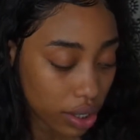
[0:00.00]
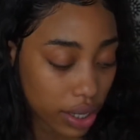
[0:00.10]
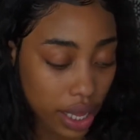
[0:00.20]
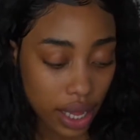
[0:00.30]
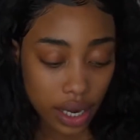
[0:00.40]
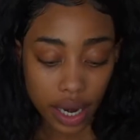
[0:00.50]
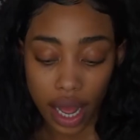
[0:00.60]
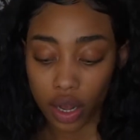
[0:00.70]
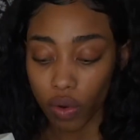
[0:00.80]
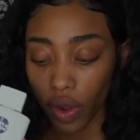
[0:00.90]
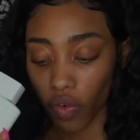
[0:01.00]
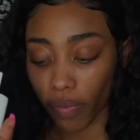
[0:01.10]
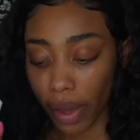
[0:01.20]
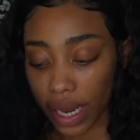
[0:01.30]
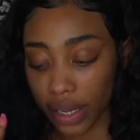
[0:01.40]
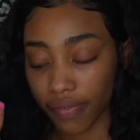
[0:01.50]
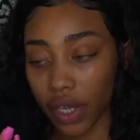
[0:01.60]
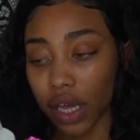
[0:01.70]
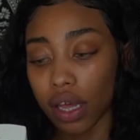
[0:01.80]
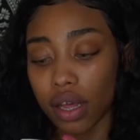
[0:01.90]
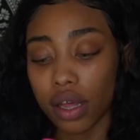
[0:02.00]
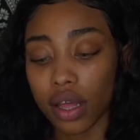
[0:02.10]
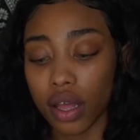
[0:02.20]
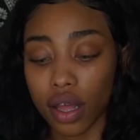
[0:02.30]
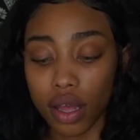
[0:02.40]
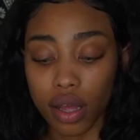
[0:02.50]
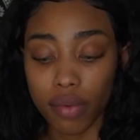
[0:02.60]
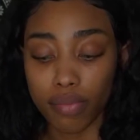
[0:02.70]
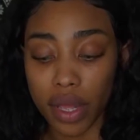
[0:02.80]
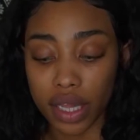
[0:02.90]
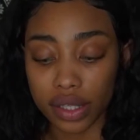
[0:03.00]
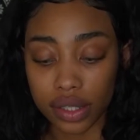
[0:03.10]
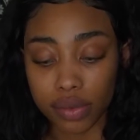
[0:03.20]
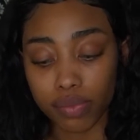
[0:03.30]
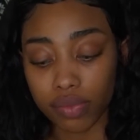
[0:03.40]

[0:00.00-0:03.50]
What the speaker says: Then I go in with my Nivea Men